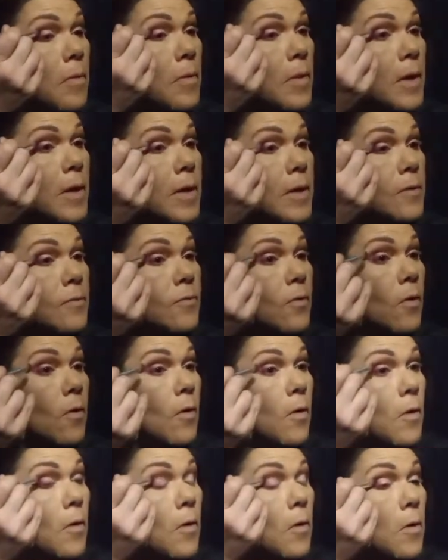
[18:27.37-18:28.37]
that it's
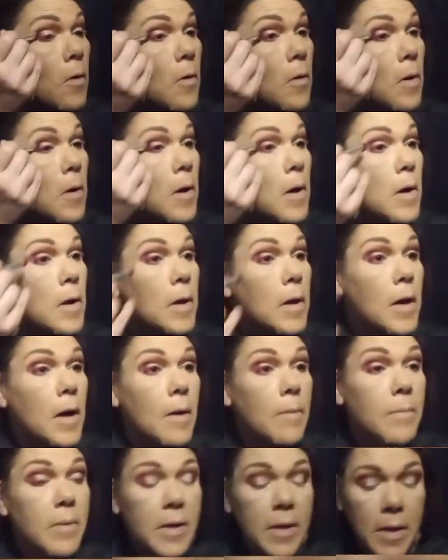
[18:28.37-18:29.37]
all
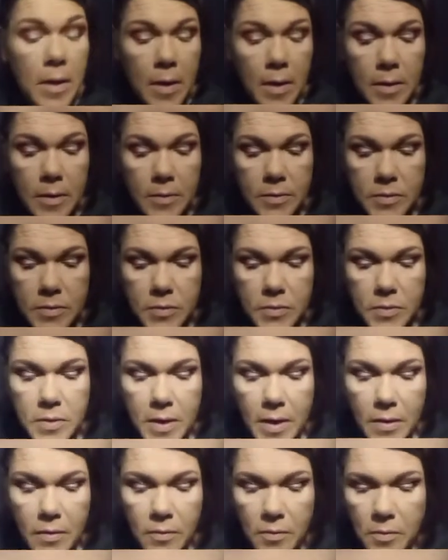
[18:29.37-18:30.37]
coming
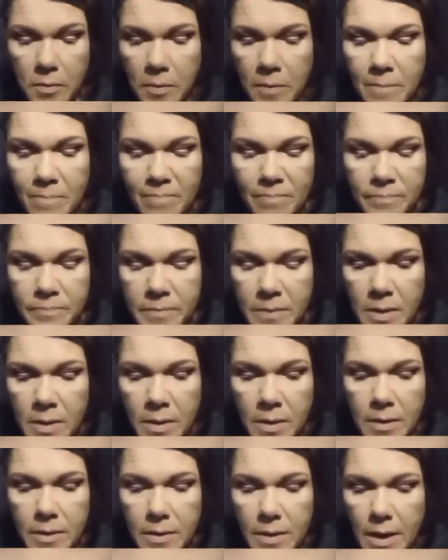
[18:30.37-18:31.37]
together
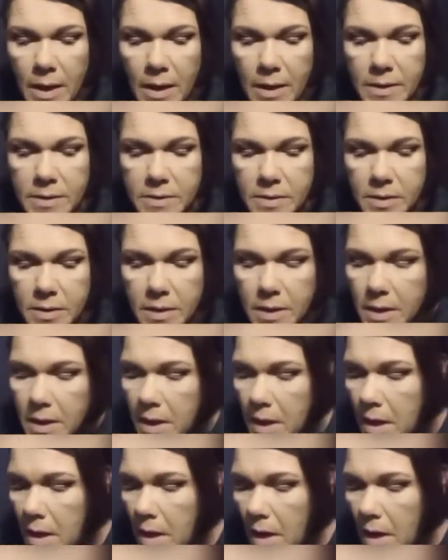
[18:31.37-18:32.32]
nicely.